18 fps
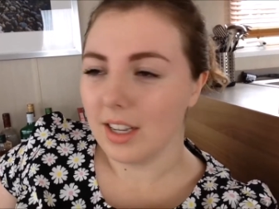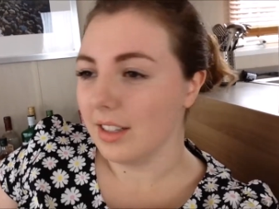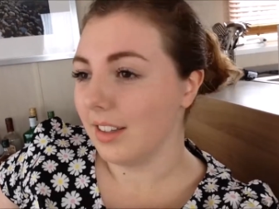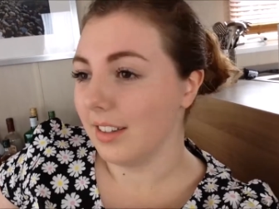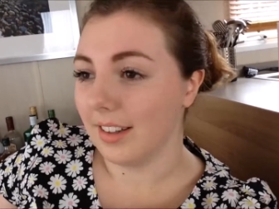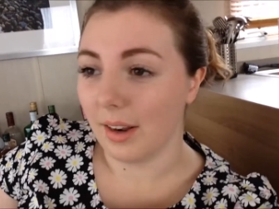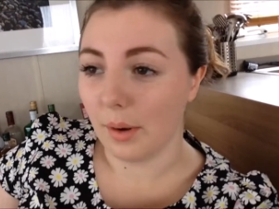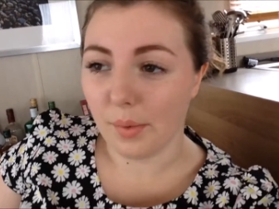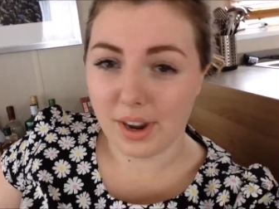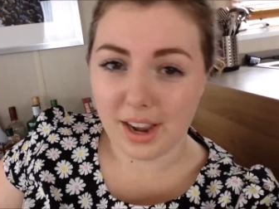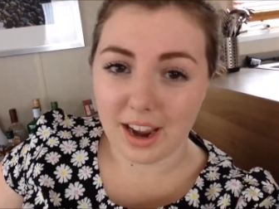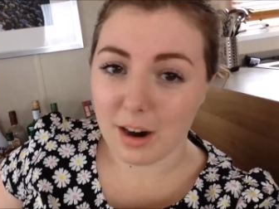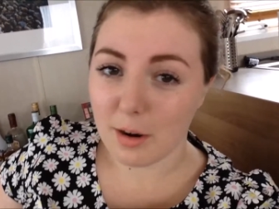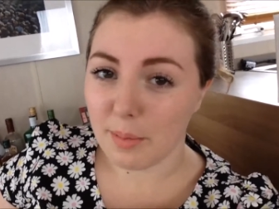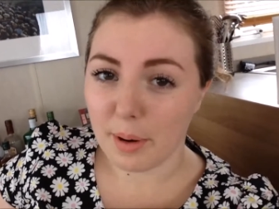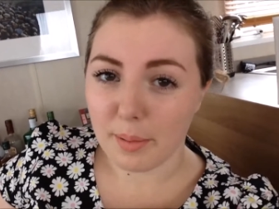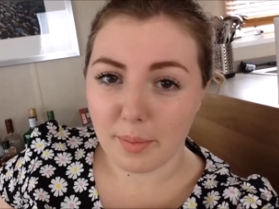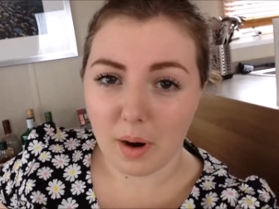Does anyone care
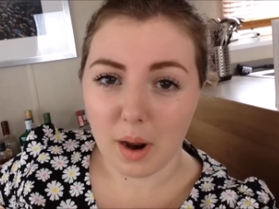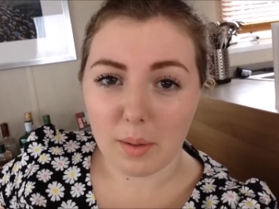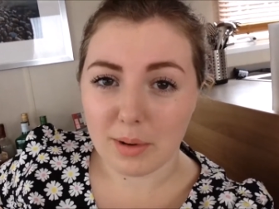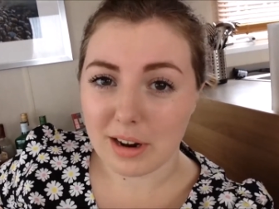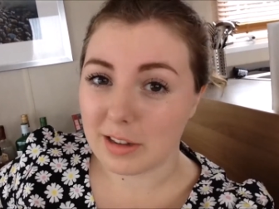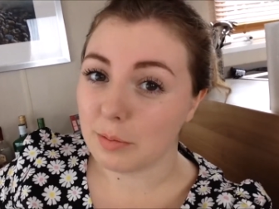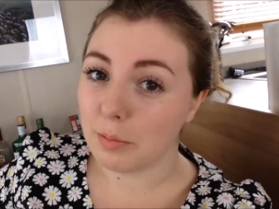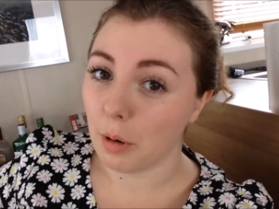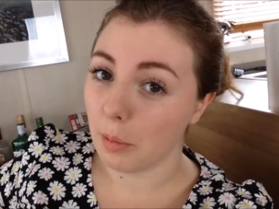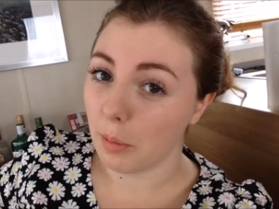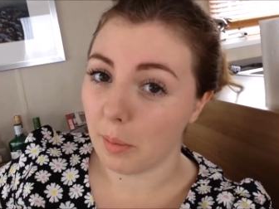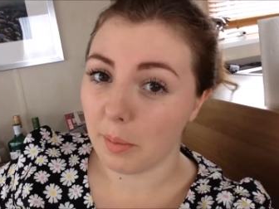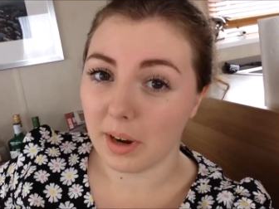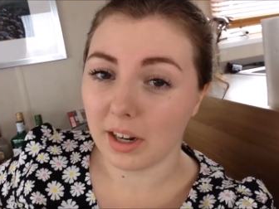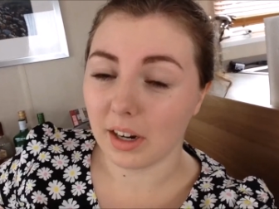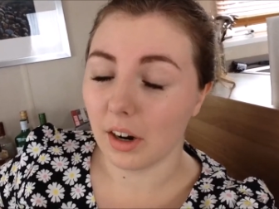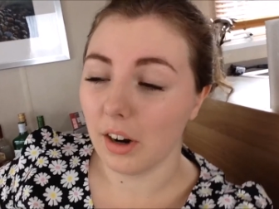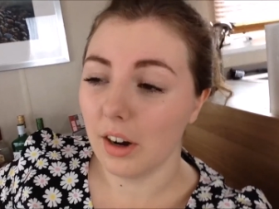about my eyebrows?
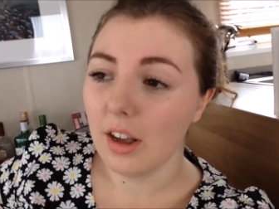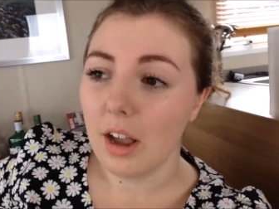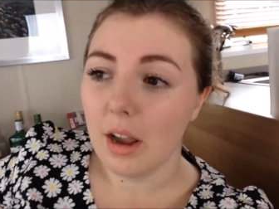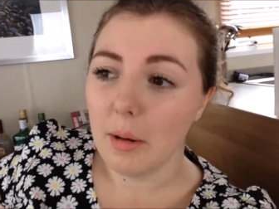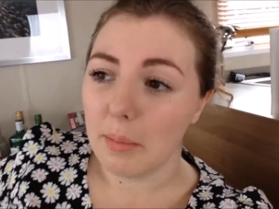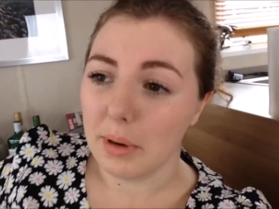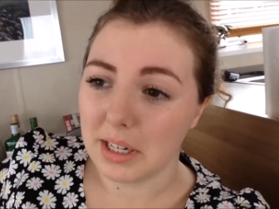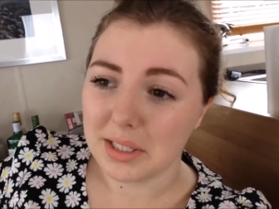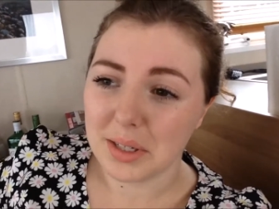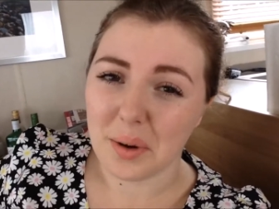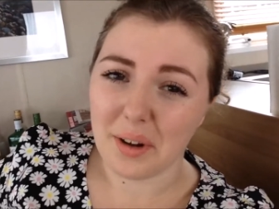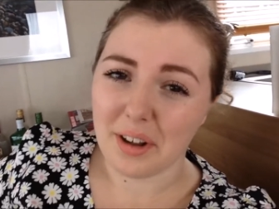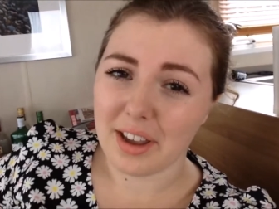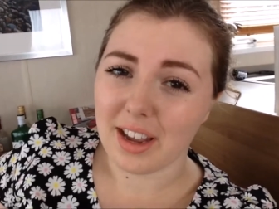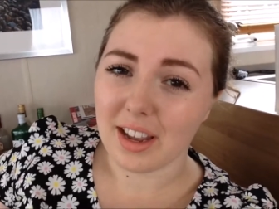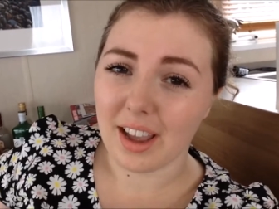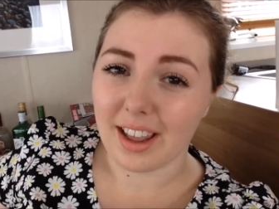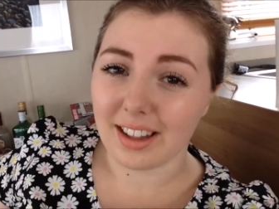Probably not, but it's
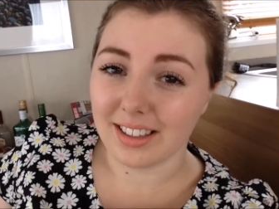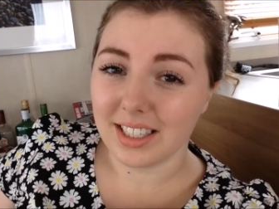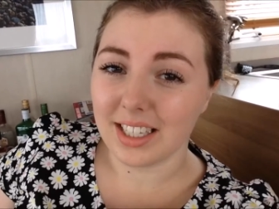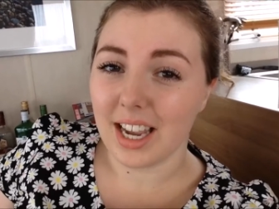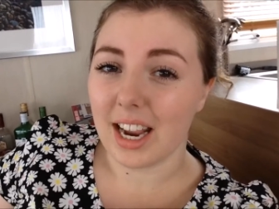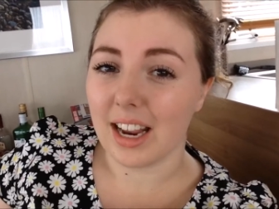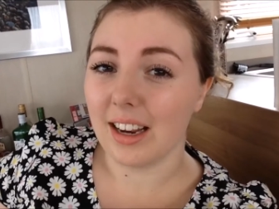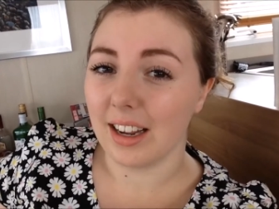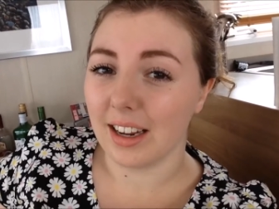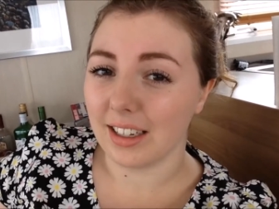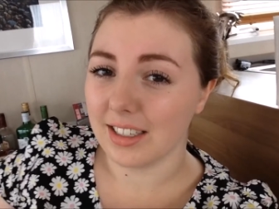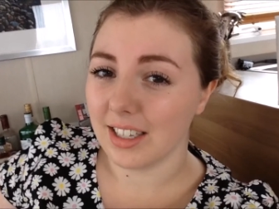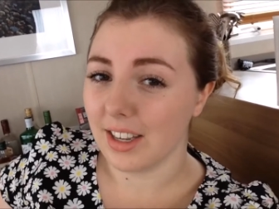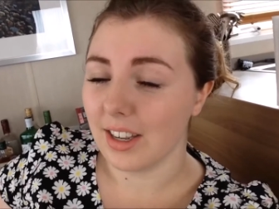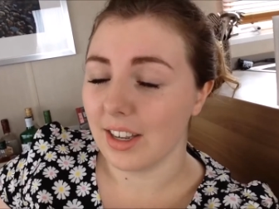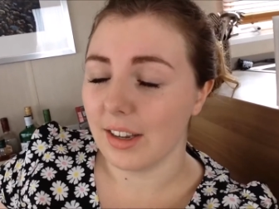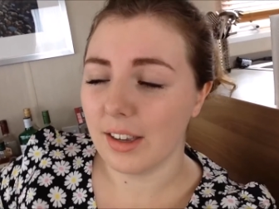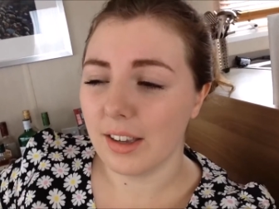quite entertaining
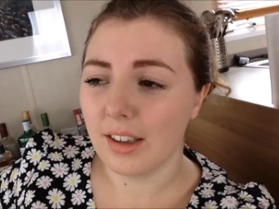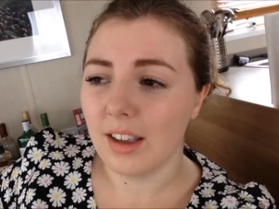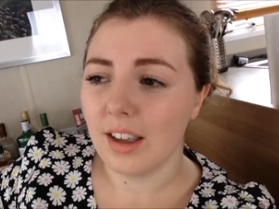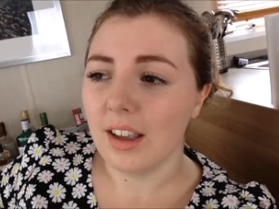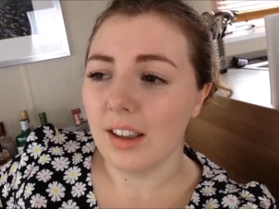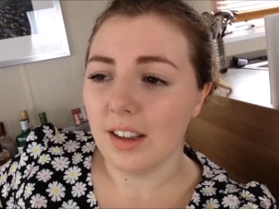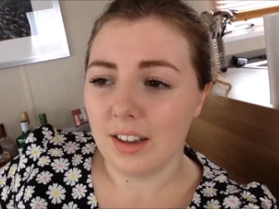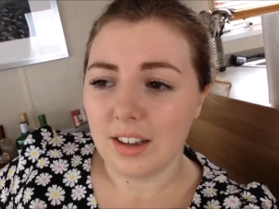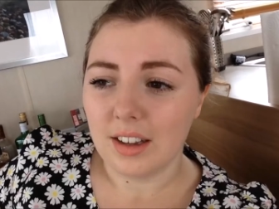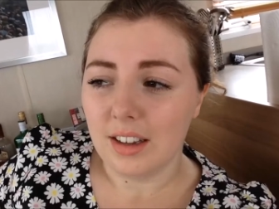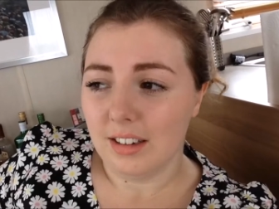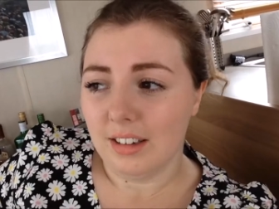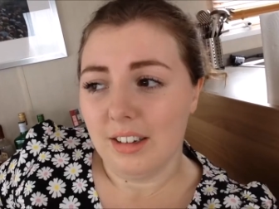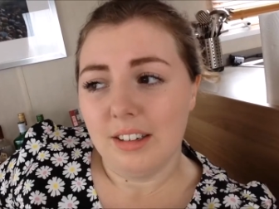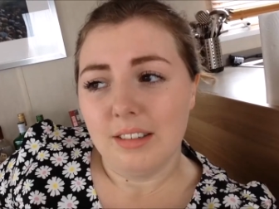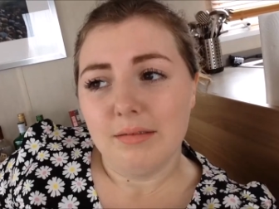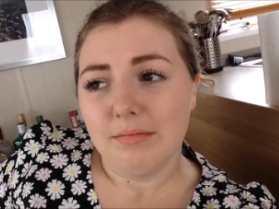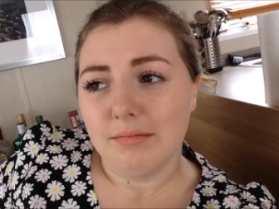to
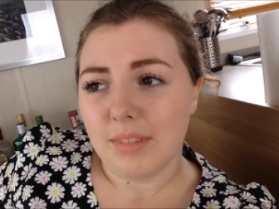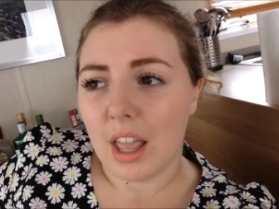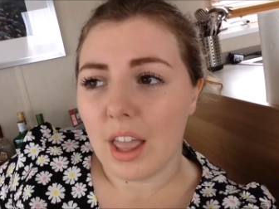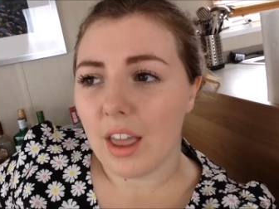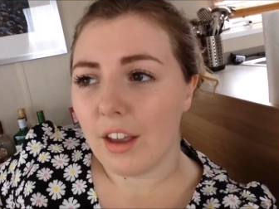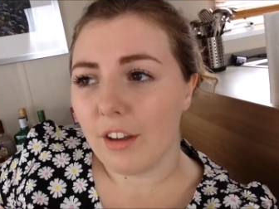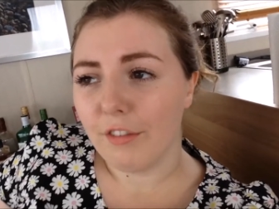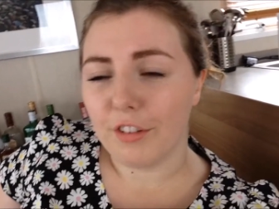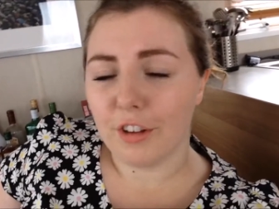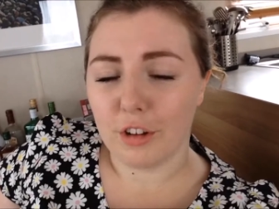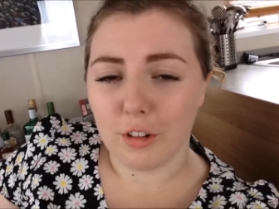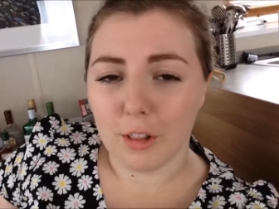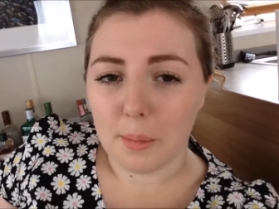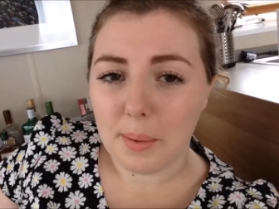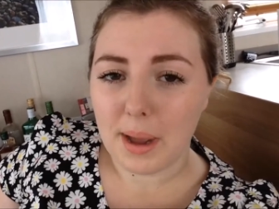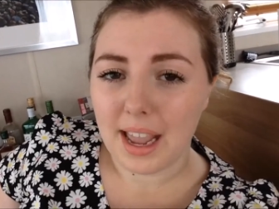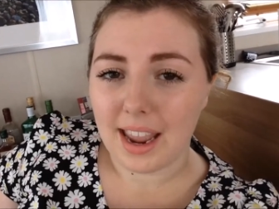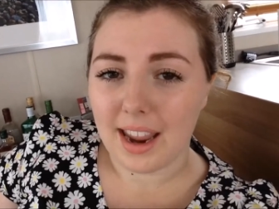feel
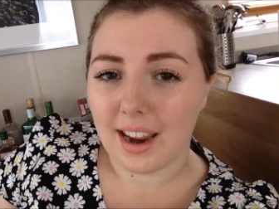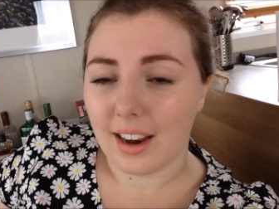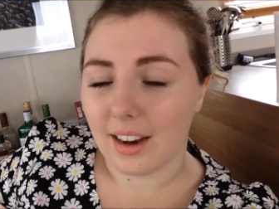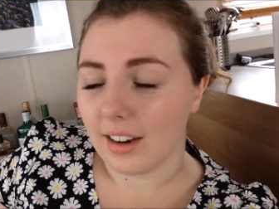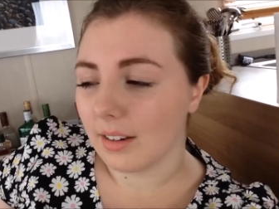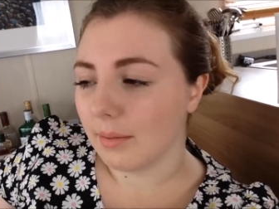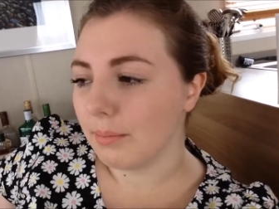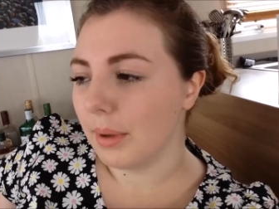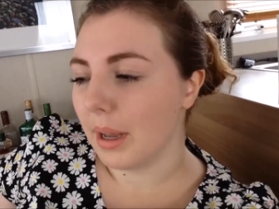the pain.